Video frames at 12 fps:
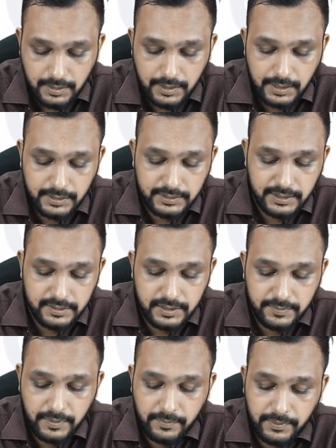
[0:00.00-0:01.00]
and just
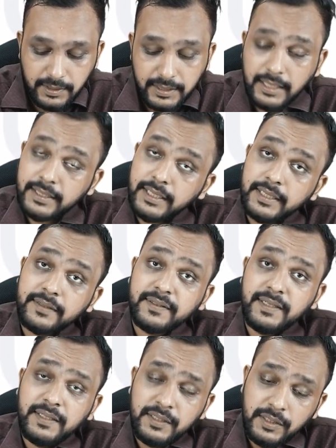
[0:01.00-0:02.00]
remember that it is the